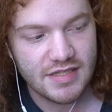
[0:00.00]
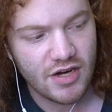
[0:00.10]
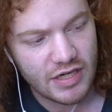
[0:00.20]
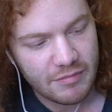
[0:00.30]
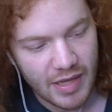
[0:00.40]
it's
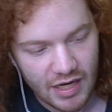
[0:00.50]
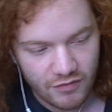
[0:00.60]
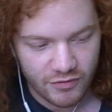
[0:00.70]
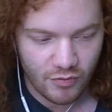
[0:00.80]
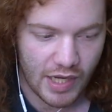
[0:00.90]
already been
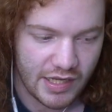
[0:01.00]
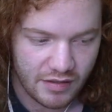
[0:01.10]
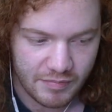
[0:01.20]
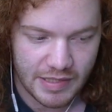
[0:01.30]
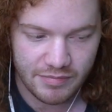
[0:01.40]
out for a
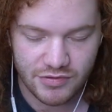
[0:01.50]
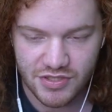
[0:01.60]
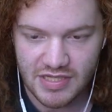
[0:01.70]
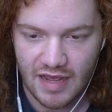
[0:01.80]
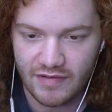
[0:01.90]
while and people
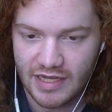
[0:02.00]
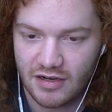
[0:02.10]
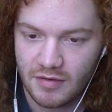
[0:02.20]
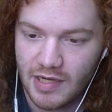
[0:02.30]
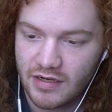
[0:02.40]
just haven't
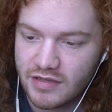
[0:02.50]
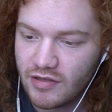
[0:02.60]
cared about it.